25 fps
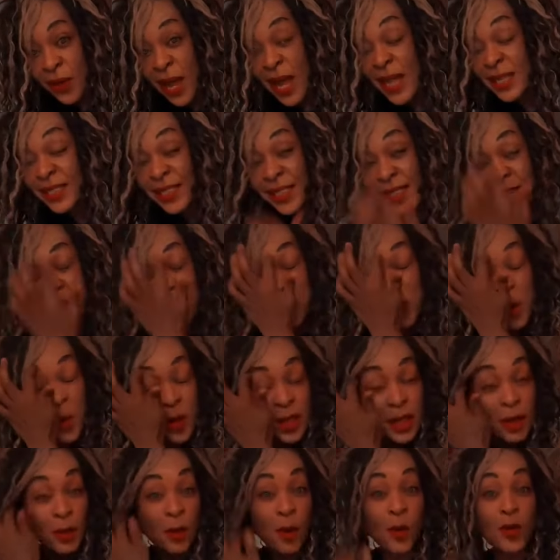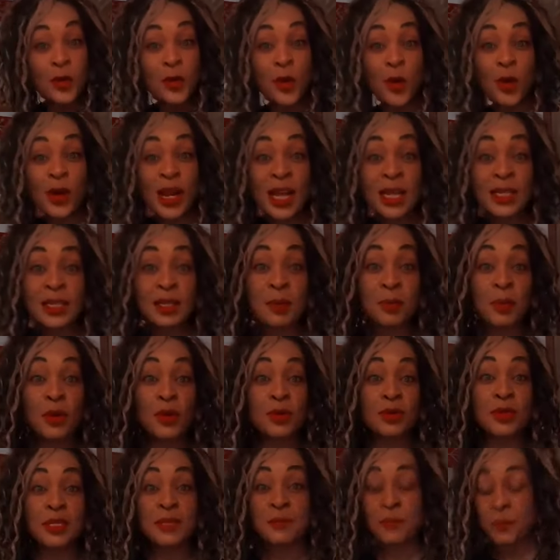I didn't know they're called
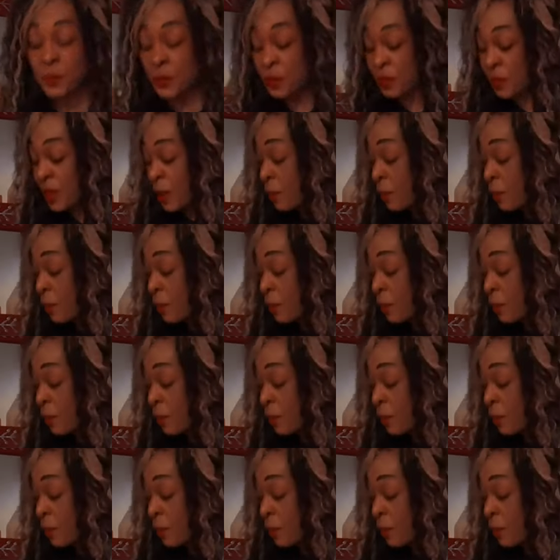collectibles.